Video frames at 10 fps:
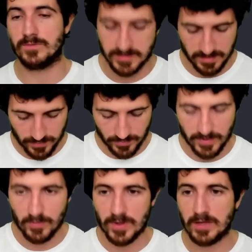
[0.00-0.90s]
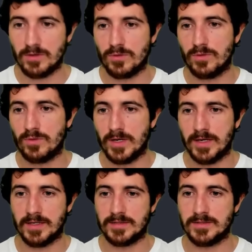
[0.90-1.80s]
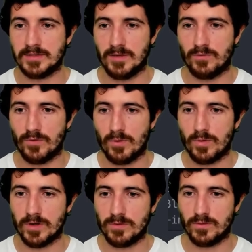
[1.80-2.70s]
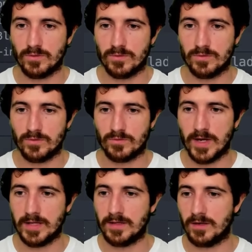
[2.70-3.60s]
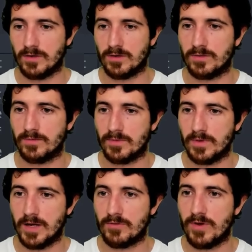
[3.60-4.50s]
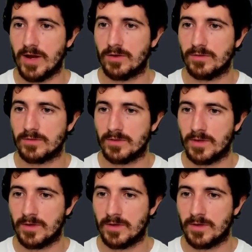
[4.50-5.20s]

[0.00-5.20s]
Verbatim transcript: Simple thing we can do is if we were to, to write here a route.